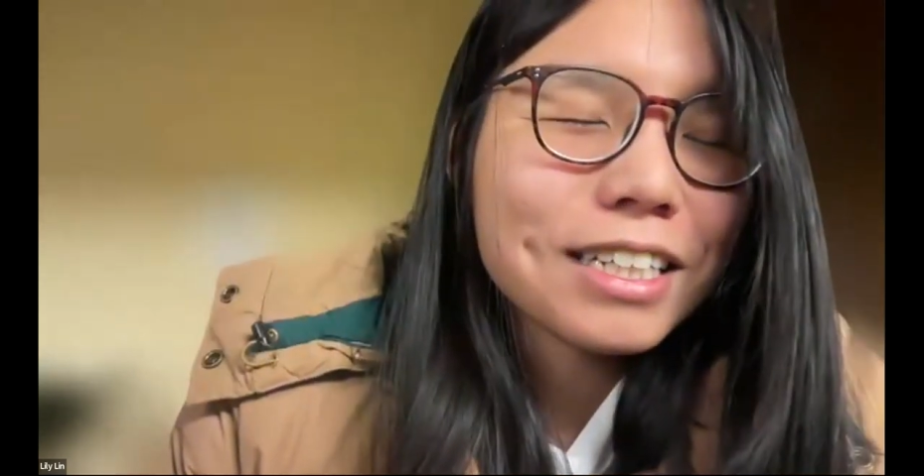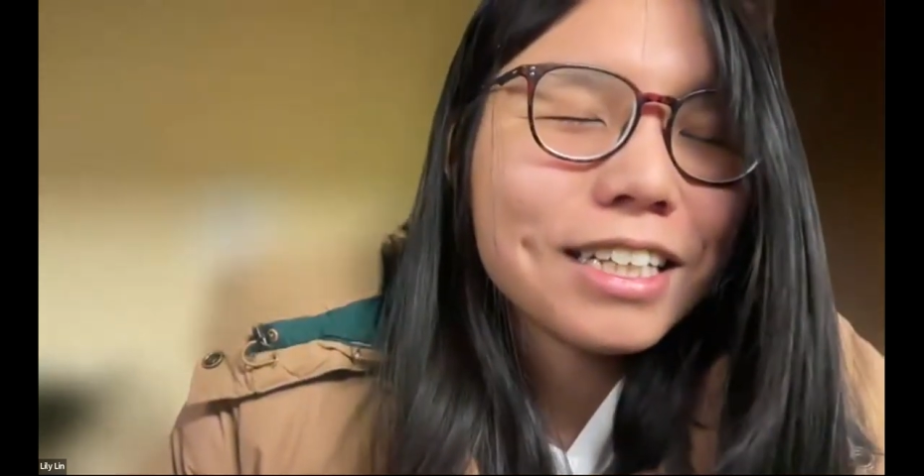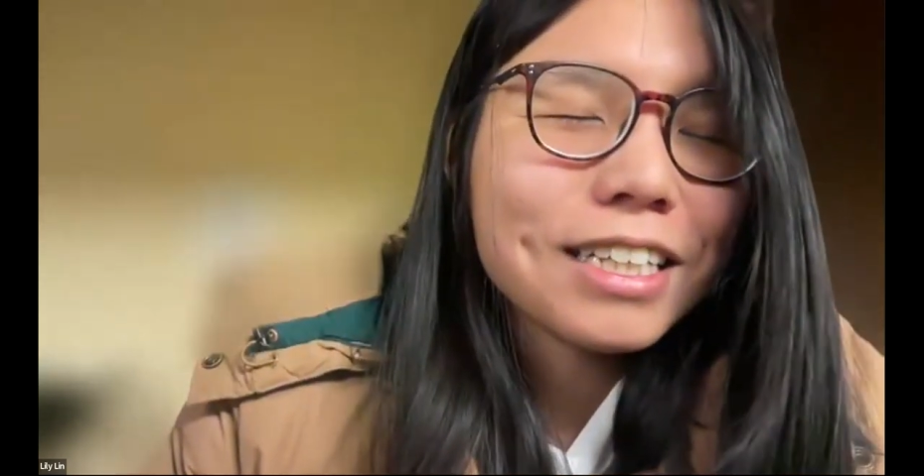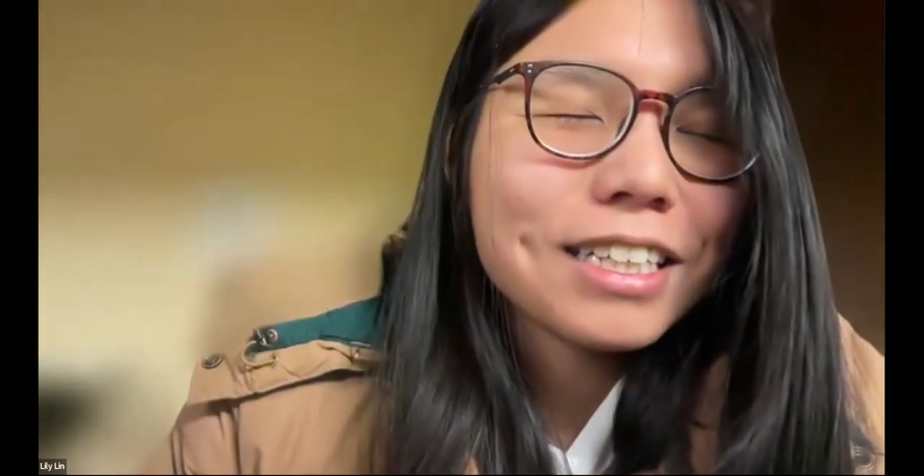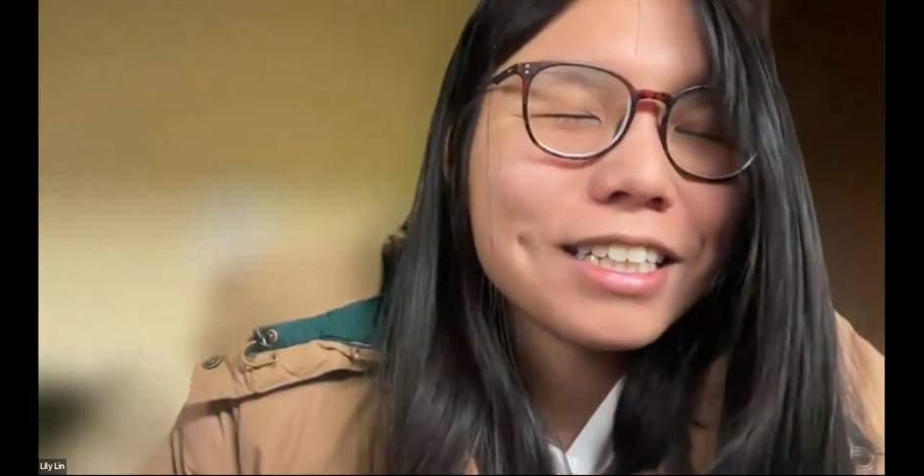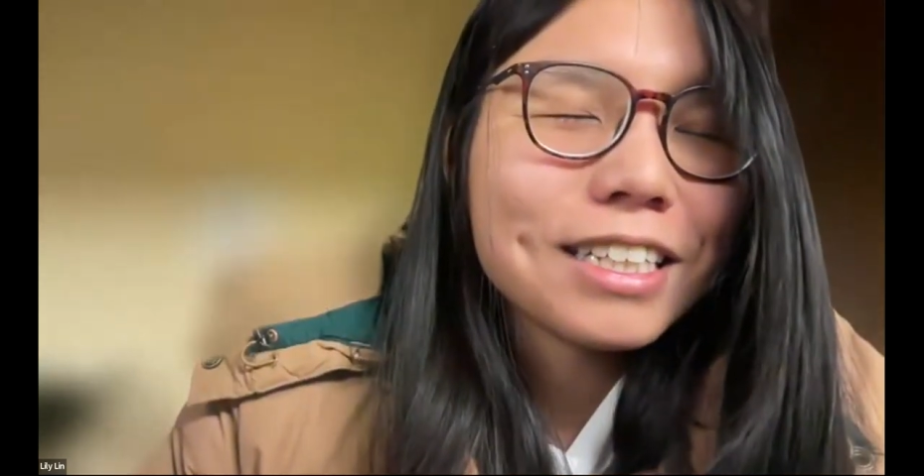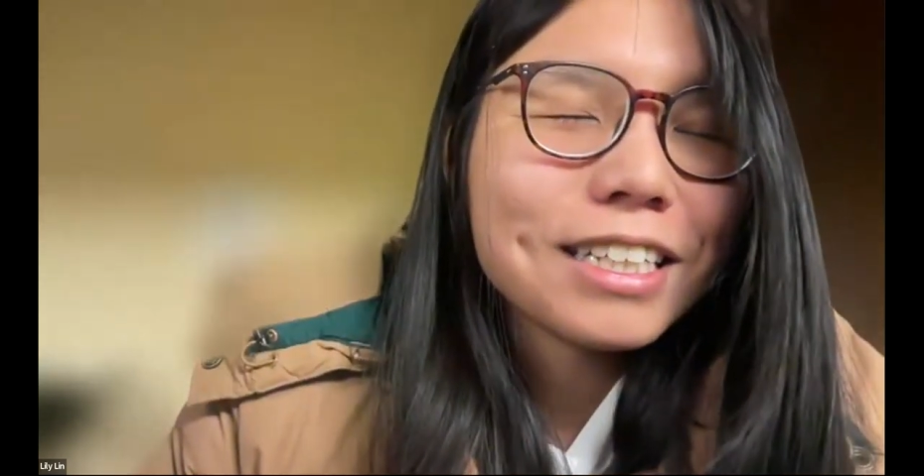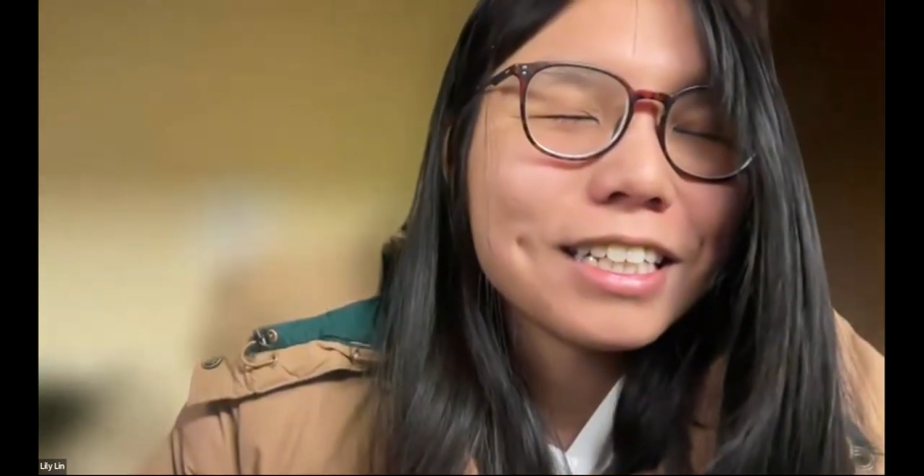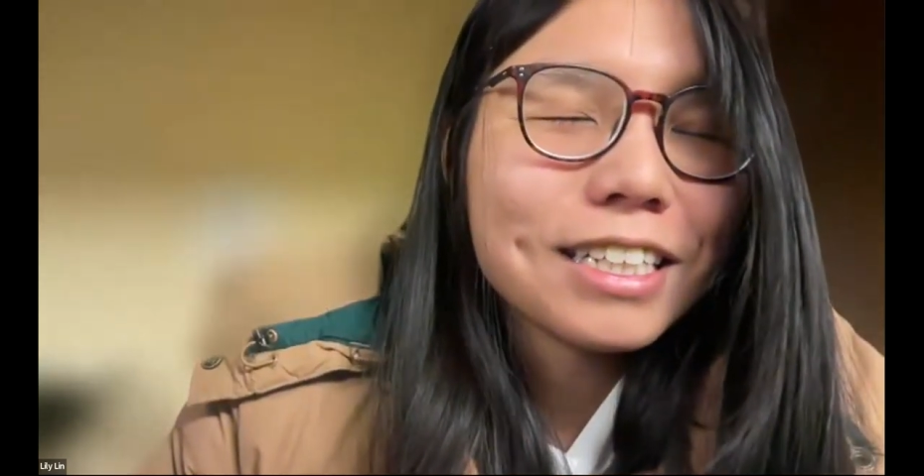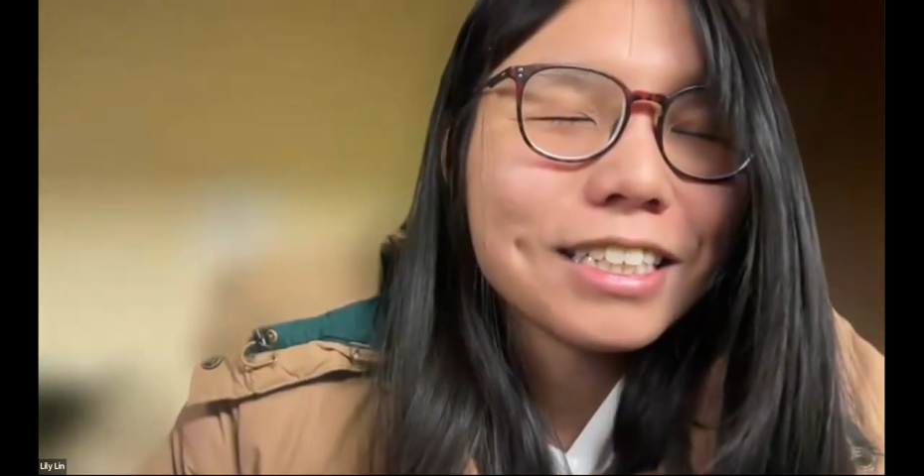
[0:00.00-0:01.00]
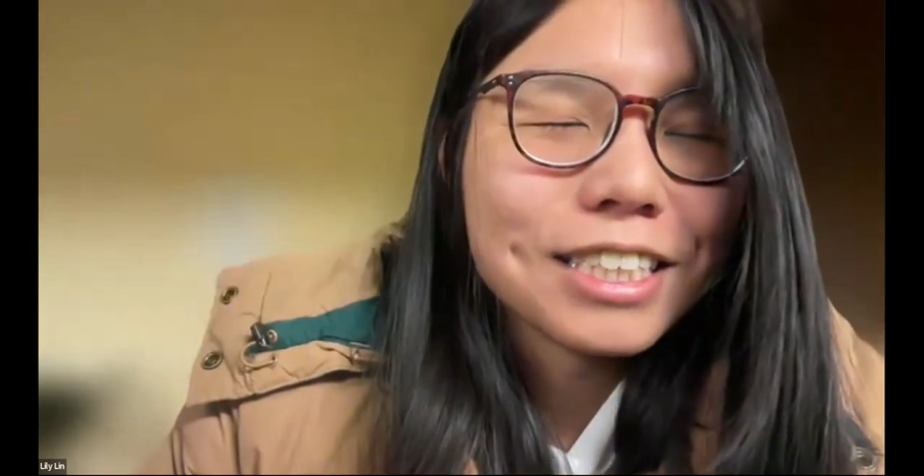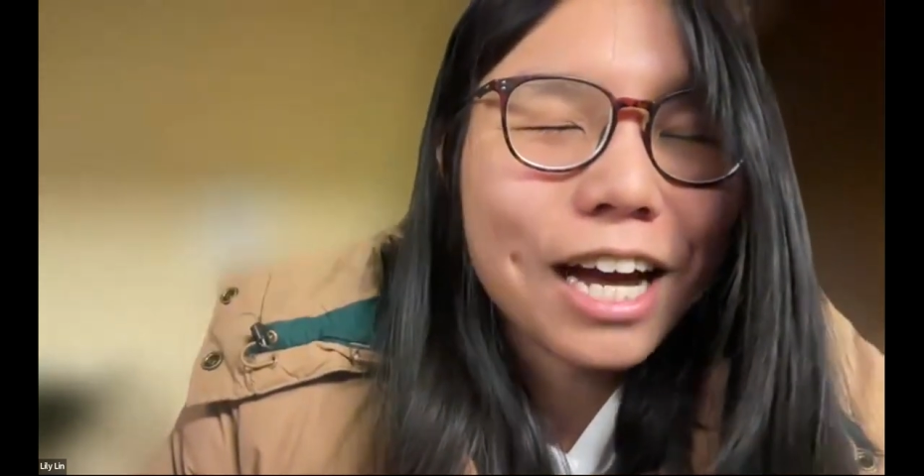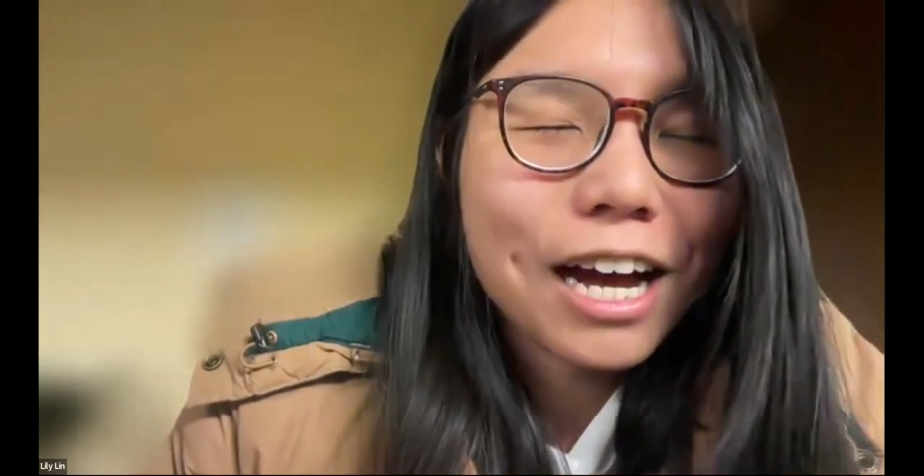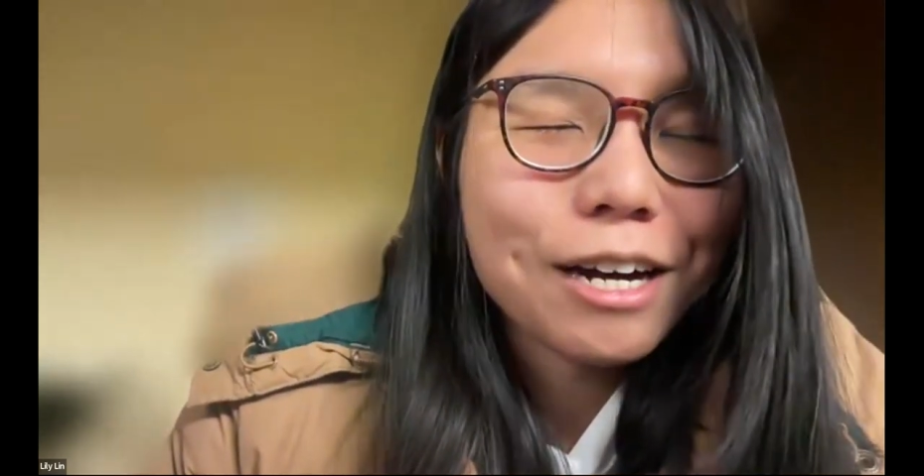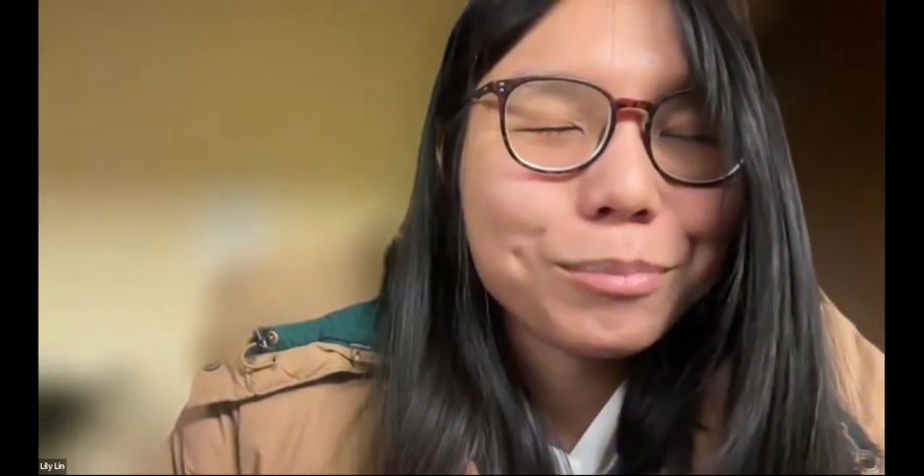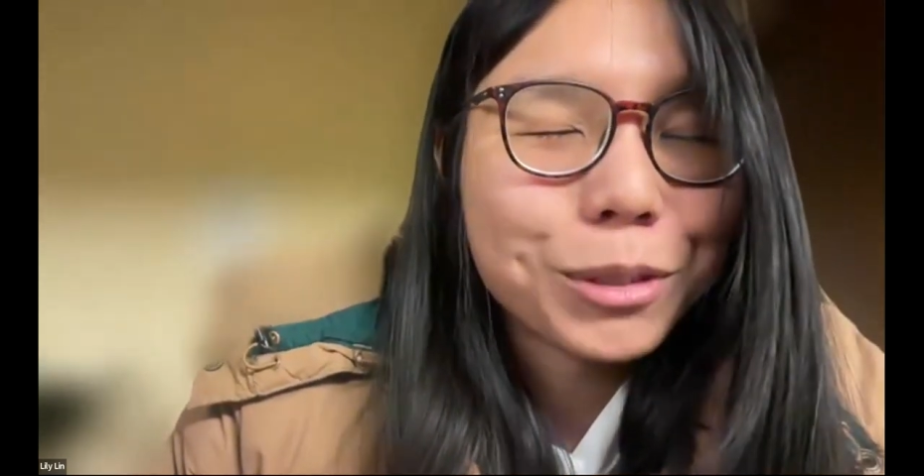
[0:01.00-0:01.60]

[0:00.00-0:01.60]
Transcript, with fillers: it is not